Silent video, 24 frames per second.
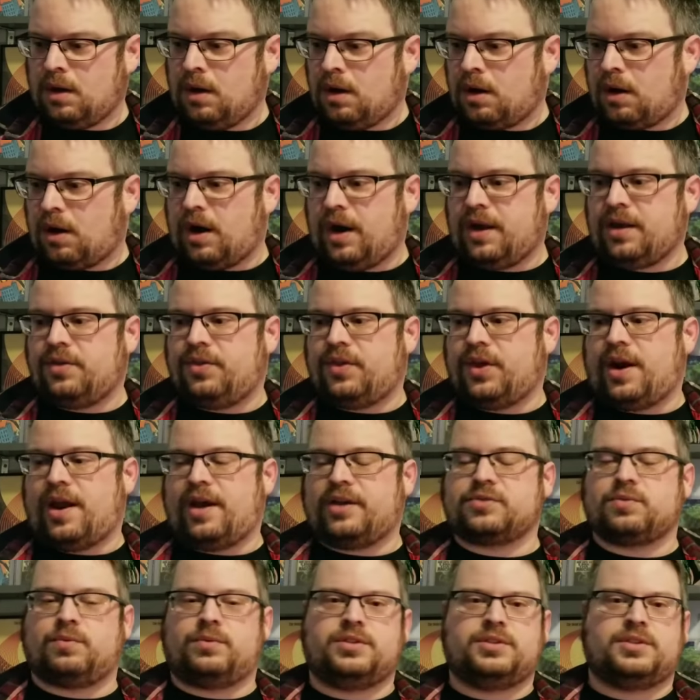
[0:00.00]
All right, and the
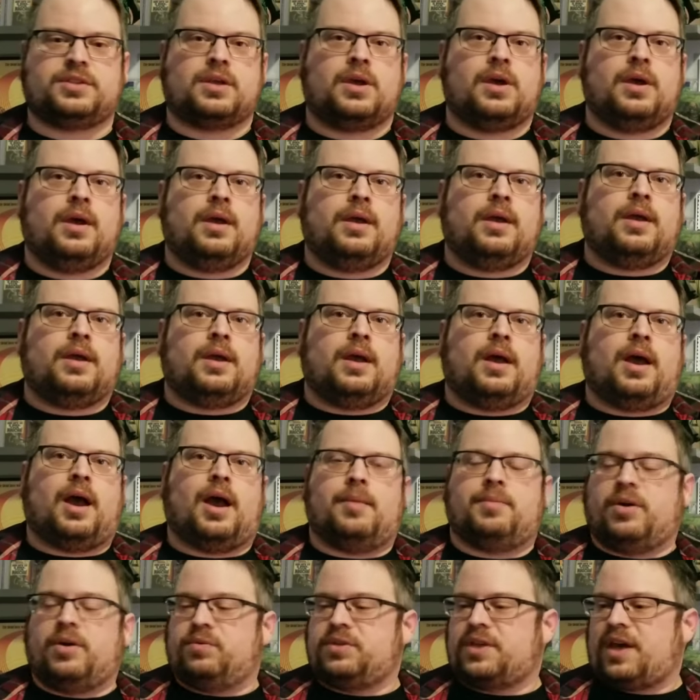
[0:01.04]
next ones,
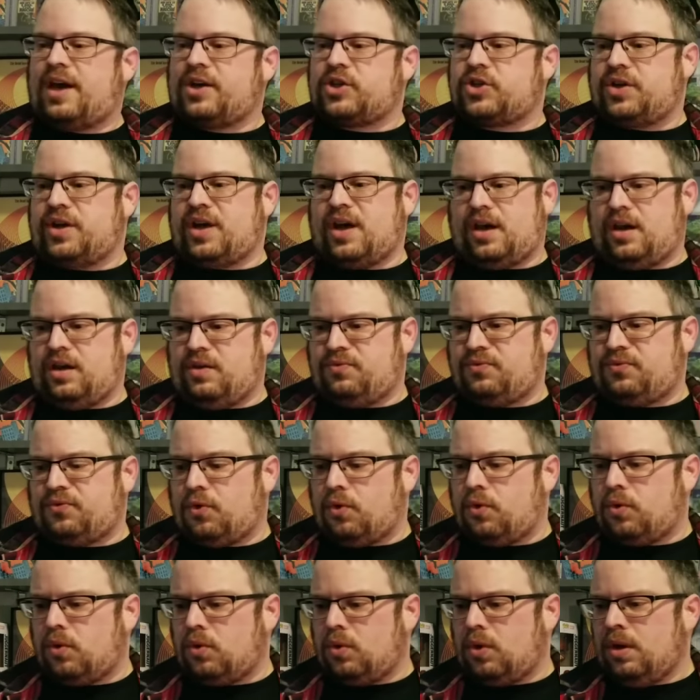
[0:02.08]
it was actually a
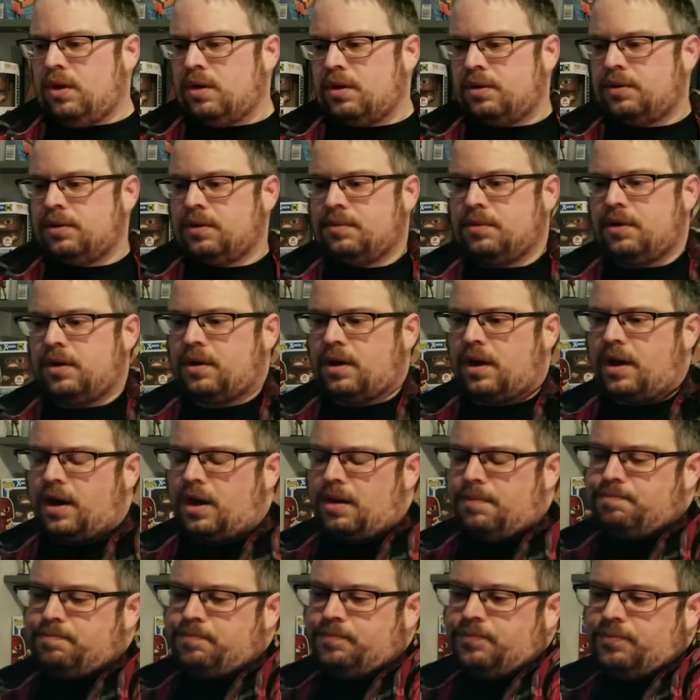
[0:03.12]
full
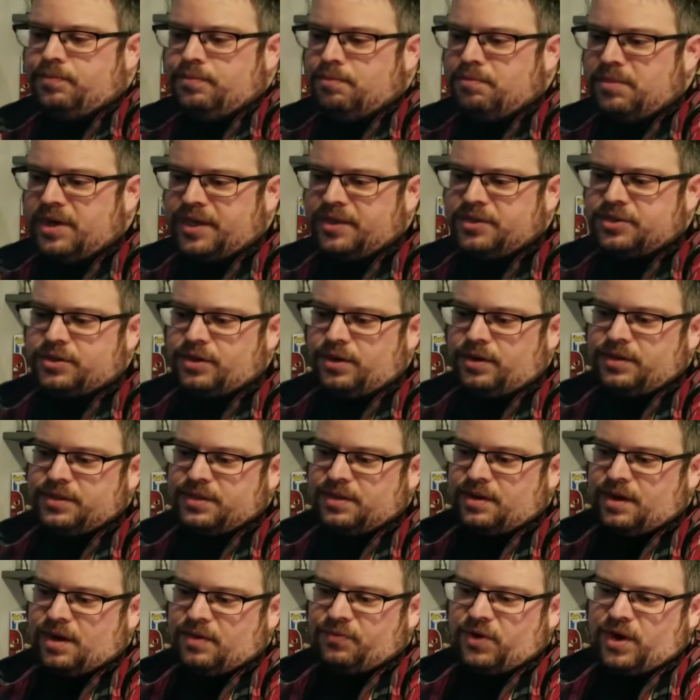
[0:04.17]
miniseries
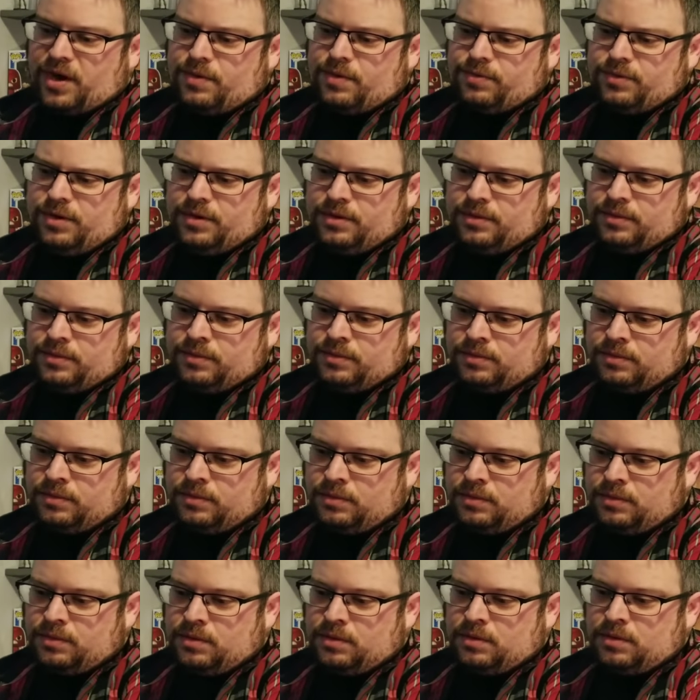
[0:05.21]
that I found.
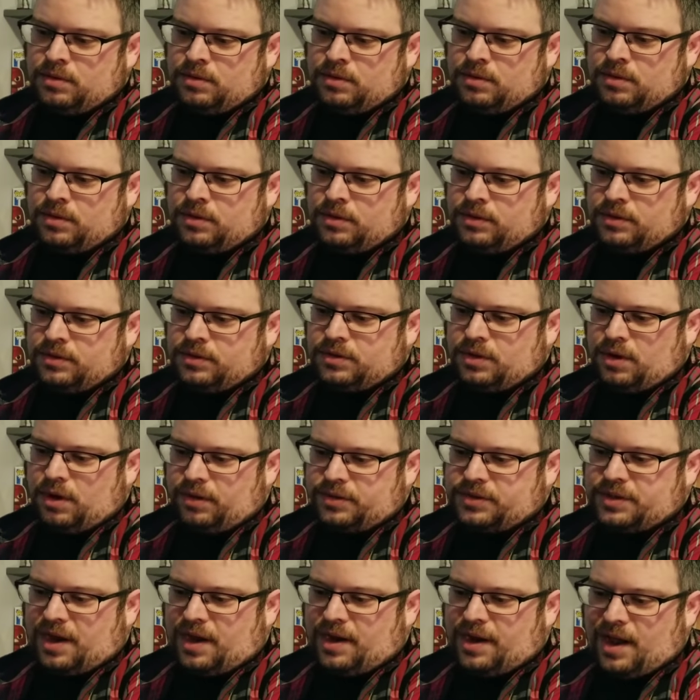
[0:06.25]
So I was
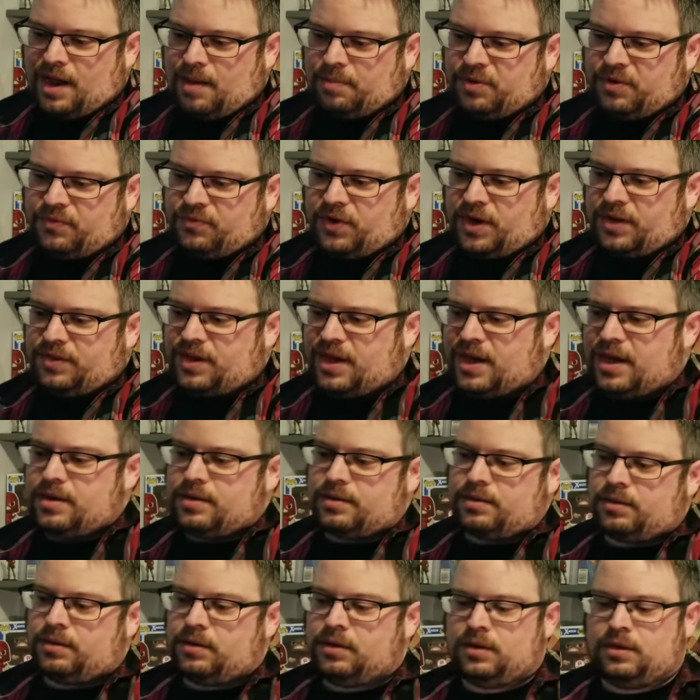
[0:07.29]
kind of happy to find that.
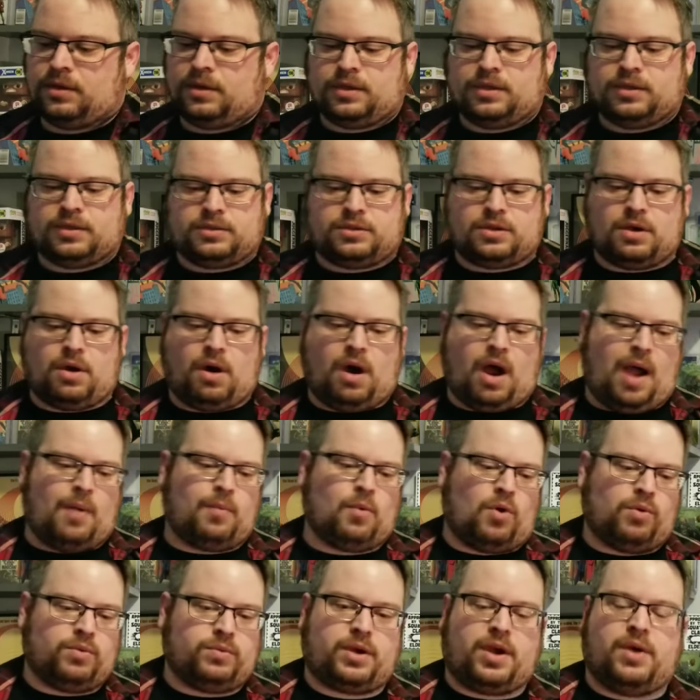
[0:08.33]
So I
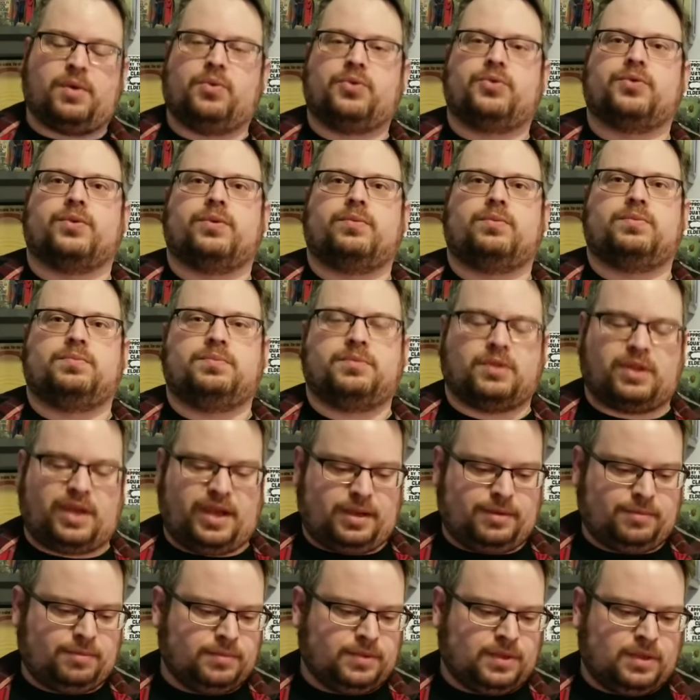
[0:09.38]
won't go through,
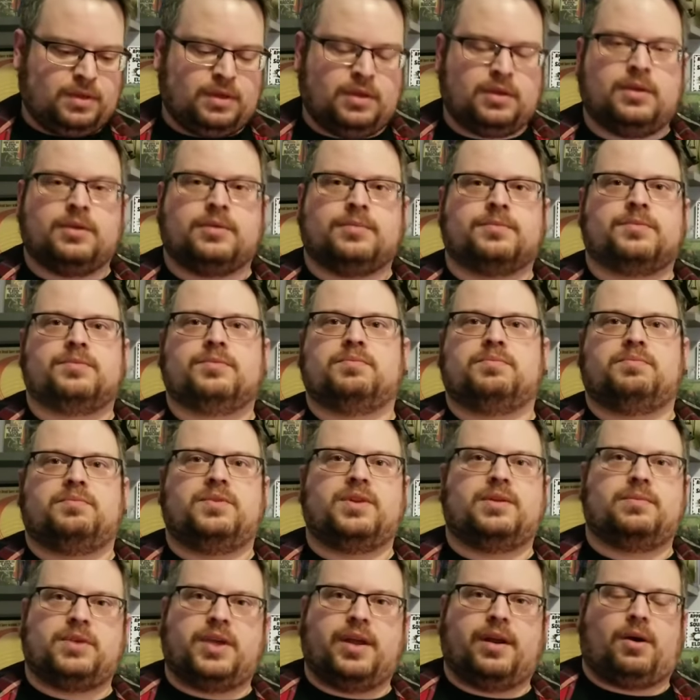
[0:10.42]
like,
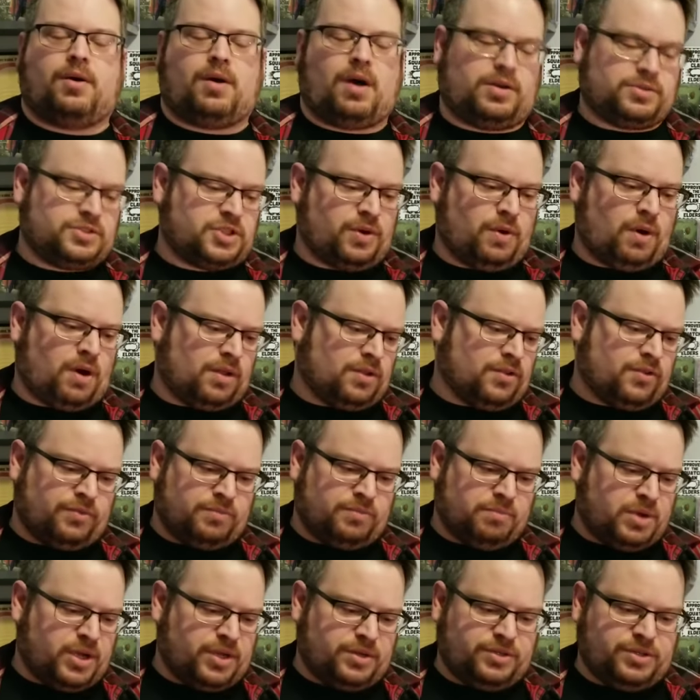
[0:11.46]
you know, I'll show all of
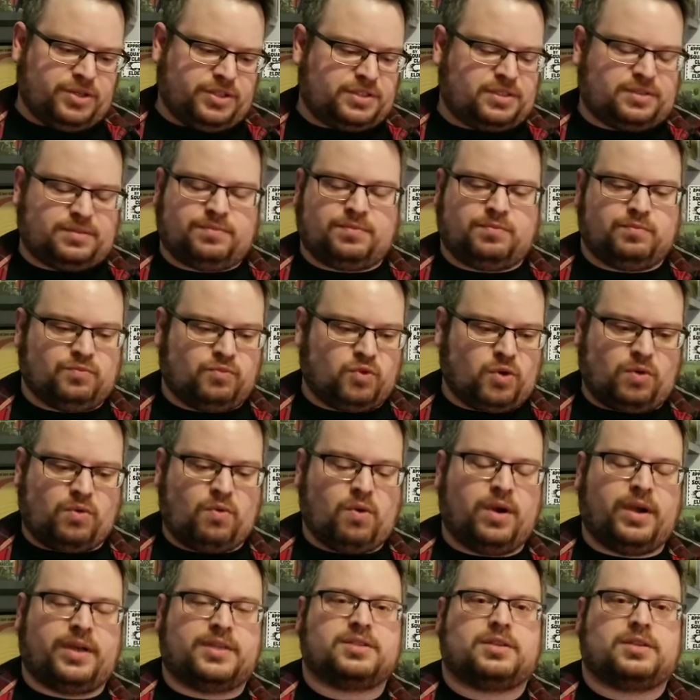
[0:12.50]
them, but just real quick.